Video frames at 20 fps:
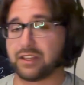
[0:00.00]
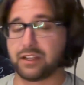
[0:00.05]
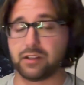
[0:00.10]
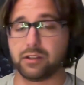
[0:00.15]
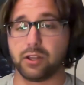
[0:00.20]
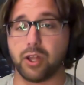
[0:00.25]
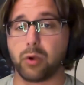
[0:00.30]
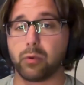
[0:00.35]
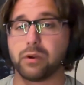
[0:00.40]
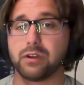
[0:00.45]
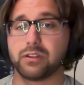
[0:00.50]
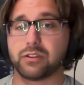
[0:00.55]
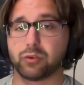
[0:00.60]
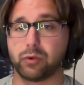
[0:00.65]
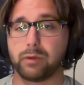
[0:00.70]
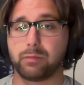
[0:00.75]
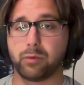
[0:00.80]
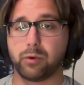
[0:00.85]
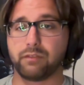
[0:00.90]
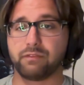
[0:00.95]
lower than
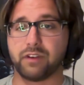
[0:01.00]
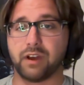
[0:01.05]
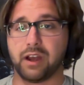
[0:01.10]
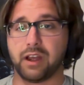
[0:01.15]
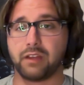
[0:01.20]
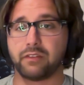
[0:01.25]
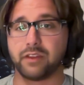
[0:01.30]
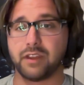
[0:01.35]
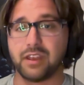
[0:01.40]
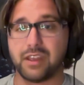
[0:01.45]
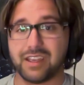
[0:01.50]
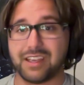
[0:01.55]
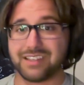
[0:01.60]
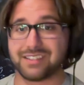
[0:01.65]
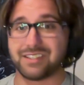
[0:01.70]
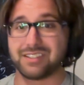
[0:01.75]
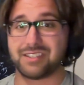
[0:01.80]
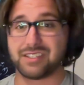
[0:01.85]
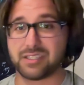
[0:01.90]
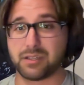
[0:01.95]
3.5 is
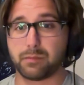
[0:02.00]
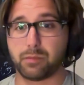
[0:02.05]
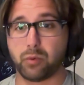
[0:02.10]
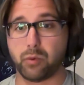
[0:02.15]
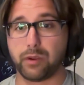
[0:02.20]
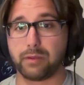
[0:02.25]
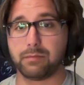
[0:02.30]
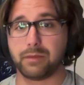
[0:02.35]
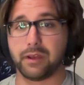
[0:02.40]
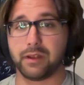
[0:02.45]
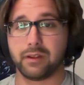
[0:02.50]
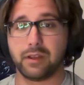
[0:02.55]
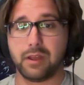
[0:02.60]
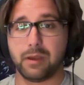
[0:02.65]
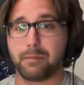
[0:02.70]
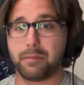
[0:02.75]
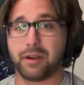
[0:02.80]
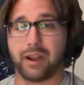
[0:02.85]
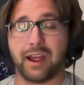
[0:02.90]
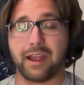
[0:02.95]
a disappointment,
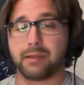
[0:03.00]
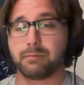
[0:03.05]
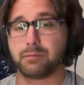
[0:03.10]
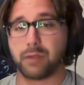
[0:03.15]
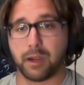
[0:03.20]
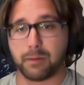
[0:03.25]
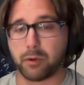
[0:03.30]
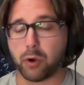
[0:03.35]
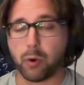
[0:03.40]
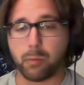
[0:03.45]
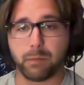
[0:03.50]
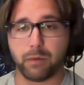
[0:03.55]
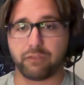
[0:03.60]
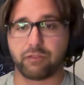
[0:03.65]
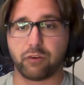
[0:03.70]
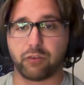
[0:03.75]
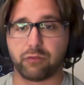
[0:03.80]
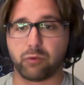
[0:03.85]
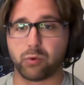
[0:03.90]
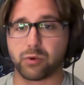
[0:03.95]
but I'm hoping
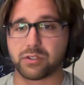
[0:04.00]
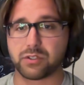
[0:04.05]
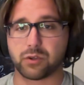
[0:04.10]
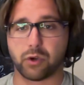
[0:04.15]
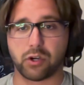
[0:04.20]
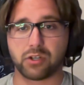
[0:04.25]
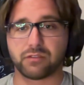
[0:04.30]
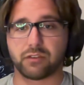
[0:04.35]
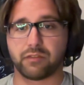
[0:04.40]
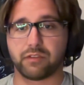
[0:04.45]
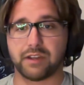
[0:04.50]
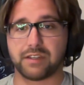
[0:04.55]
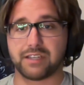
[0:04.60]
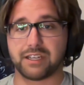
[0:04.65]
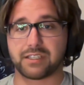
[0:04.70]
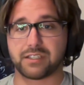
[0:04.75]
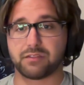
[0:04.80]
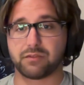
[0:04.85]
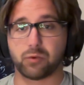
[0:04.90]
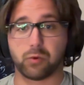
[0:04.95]
for 4 stars for
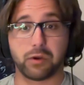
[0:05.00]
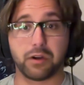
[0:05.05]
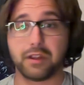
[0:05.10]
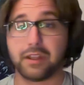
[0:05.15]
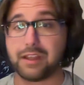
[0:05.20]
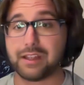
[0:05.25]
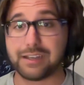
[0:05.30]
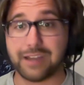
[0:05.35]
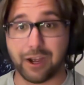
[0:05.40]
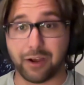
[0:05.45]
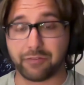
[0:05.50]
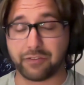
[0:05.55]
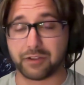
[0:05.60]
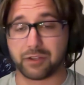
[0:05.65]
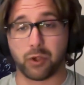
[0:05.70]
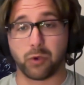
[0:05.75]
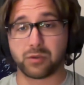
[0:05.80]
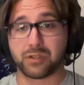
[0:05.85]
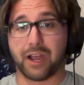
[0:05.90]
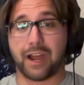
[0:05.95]
Fantastic Four. Now, if it
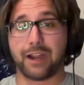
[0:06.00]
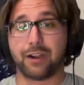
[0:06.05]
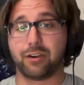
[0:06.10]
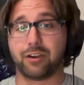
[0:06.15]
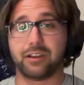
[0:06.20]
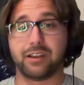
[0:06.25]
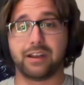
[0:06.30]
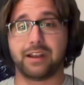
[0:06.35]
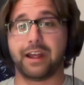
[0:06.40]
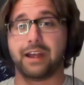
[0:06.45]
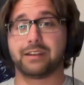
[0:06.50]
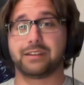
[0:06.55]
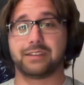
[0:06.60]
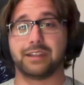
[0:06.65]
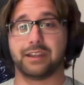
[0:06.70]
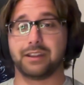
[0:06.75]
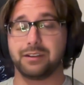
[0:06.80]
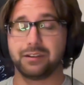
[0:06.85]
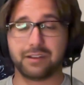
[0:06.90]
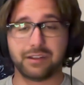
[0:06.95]
goes higher than that,
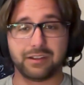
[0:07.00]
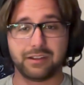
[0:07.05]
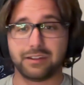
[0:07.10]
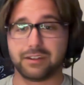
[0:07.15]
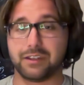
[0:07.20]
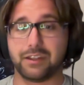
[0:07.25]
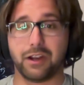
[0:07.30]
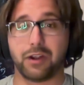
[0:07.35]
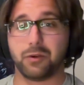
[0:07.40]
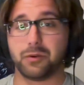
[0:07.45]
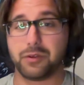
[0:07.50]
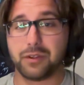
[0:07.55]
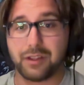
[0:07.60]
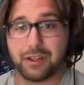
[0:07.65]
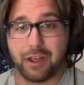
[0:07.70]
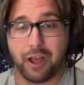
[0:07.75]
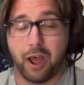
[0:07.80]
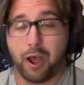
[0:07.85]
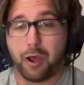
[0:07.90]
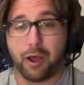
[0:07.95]
then
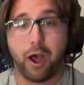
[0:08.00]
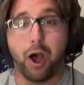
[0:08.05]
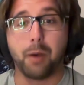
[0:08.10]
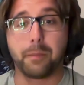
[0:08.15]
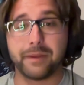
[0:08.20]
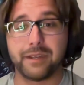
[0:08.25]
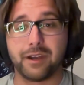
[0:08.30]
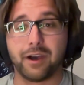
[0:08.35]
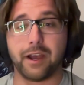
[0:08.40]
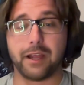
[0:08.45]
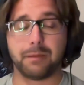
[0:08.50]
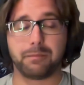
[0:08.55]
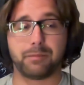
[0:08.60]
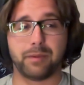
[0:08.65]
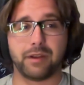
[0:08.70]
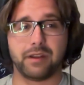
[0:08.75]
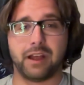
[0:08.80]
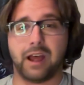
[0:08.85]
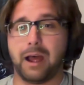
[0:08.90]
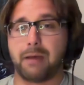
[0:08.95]
I'll be hyped.
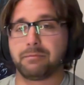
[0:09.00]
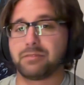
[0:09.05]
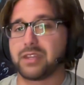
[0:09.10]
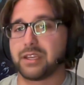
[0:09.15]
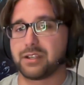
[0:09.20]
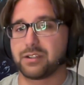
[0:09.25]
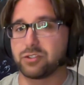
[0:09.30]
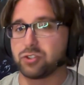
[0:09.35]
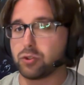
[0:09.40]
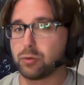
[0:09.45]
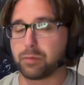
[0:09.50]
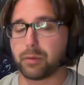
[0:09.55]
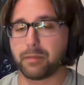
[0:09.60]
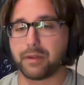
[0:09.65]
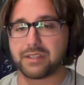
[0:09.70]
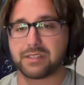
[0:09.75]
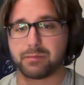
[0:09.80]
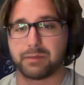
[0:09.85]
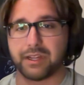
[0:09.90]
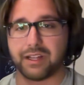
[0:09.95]
But I'm thinking
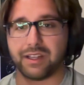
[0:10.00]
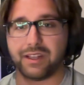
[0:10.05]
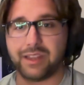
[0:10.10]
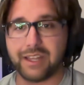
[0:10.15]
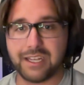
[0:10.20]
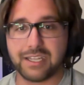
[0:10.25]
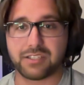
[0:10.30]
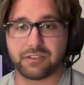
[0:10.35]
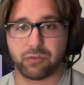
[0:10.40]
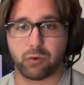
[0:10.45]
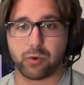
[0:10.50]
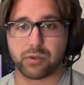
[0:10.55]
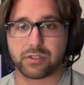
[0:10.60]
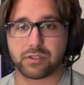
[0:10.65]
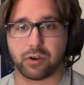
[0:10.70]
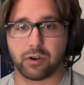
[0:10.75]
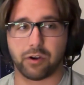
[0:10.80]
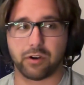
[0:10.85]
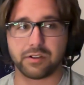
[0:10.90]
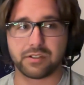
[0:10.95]
Superman's gonna be at least 4
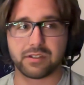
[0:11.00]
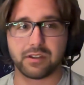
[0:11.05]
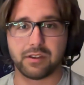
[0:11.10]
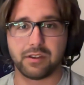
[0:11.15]
stars.